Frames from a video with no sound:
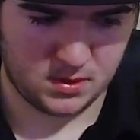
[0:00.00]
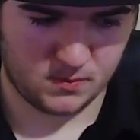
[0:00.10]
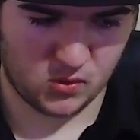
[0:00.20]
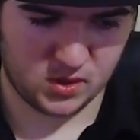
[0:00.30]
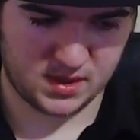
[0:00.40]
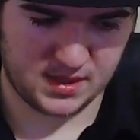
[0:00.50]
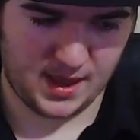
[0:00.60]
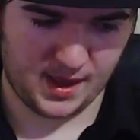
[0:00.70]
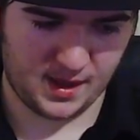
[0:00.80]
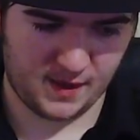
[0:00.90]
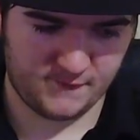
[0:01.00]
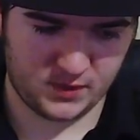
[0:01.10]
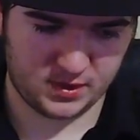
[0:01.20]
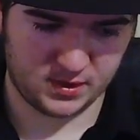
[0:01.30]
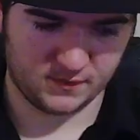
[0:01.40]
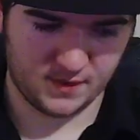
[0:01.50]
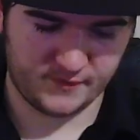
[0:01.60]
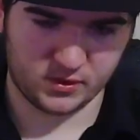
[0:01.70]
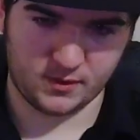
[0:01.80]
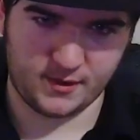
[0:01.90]
More than that, I failed a
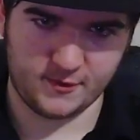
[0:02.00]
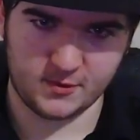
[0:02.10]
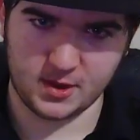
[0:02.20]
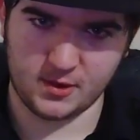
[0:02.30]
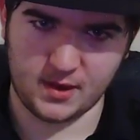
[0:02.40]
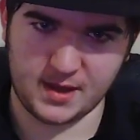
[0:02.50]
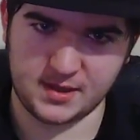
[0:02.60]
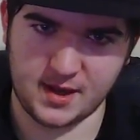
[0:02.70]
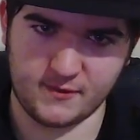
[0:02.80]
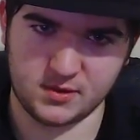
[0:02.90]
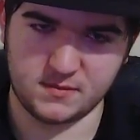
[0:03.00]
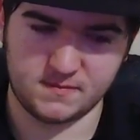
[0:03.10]
lover, even though I never